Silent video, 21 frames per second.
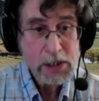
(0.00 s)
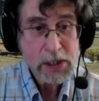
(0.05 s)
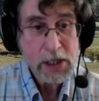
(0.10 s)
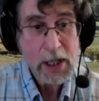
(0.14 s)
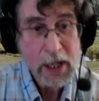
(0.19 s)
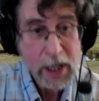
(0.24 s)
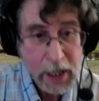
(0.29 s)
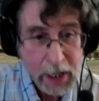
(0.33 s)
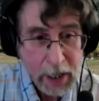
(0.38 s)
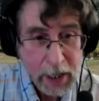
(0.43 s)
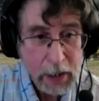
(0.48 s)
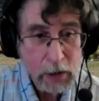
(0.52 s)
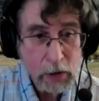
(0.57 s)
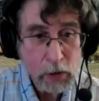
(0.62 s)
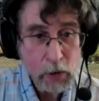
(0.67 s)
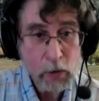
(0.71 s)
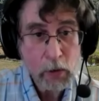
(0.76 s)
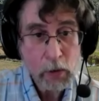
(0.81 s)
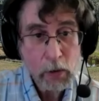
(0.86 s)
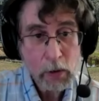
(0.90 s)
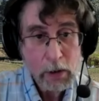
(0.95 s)
to
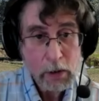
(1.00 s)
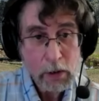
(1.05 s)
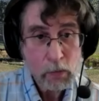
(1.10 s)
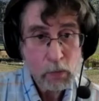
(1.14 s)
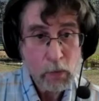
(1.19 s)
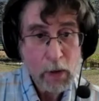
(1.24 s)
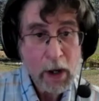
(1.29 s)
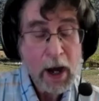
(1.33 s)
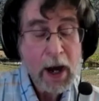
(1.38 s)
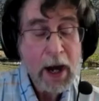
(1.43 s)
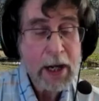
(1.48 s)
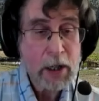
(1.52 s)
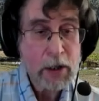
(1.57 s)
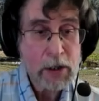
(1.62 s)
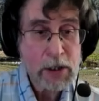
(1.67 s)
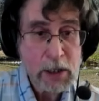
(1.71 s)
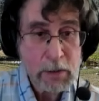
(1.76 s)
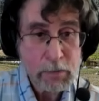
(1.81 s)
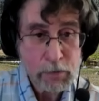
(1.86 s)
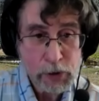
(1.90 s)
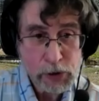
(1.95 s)
handle higher
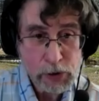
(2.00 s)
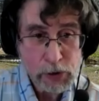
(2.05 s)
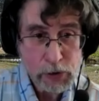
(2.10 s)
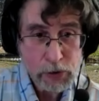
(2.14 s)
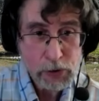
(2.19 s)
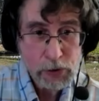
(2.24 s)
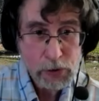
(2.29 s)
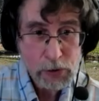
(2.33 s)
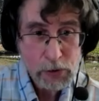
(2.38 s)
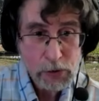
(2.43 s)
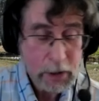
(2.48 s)
temperatures.